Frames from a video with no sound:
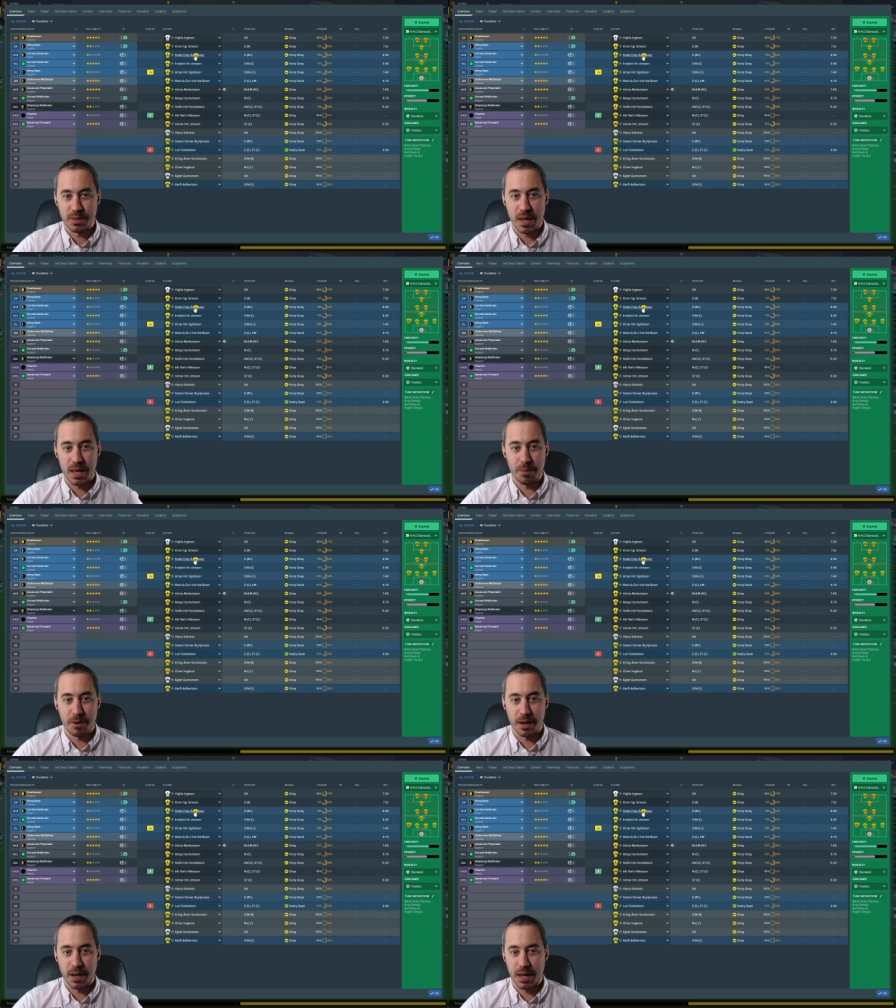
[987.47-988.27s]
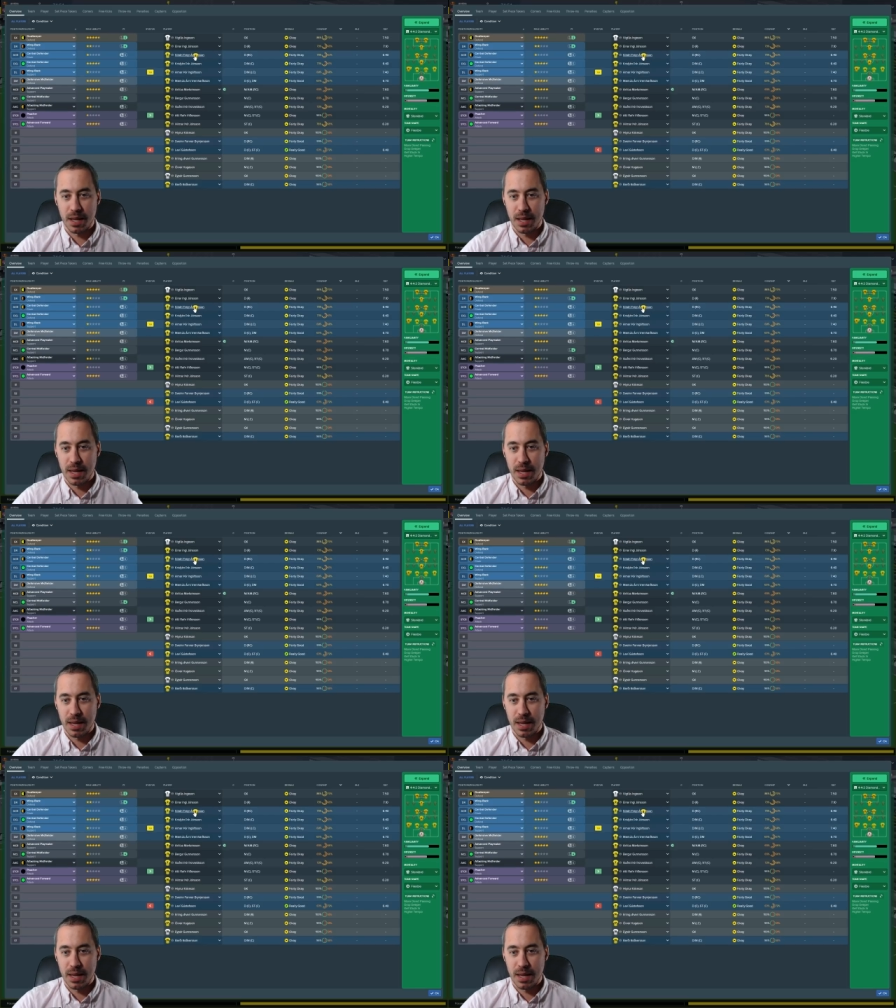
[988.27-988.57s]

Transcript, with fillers: Anybody?